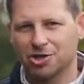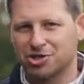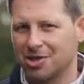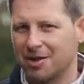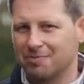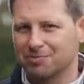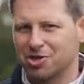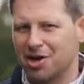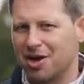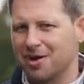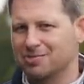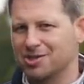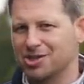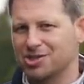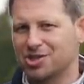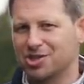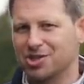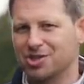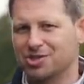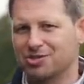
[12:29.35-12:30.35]
Sometimes
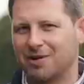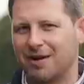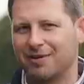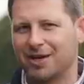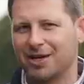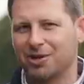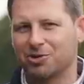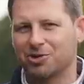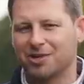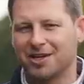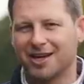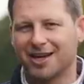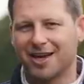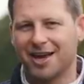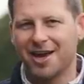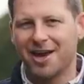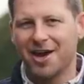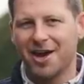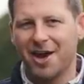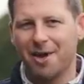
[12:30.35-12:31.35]
it's good to have a little think
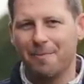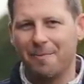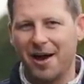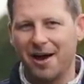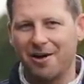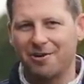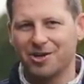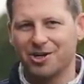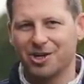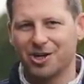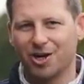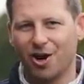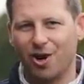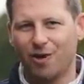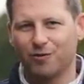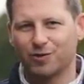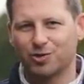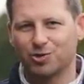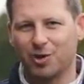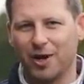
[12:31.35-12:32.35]
about your
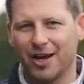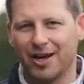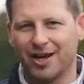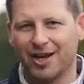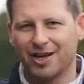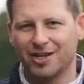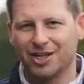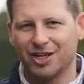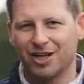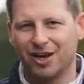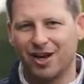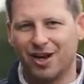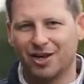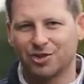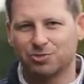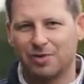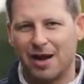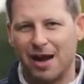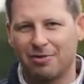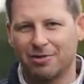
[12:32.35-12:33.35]
golf swing and your
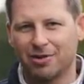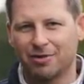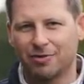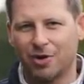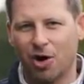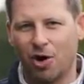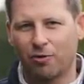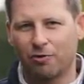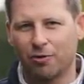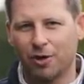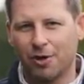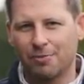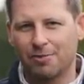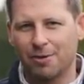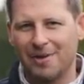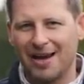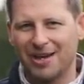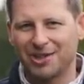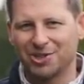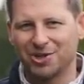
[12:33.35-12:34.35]
last round of golf,
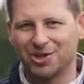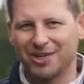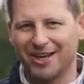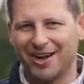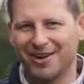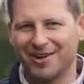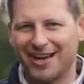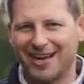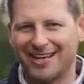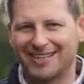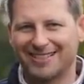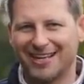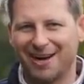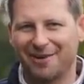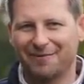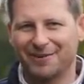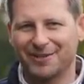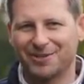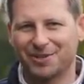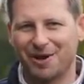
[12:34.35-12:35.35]
but make sure you don't get
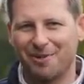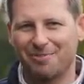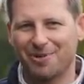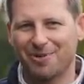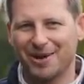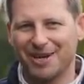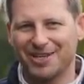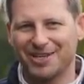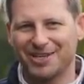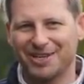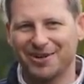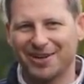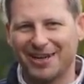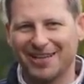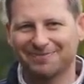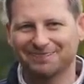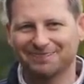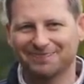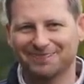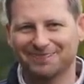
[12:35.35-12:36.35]
yourself in trouble when you do it.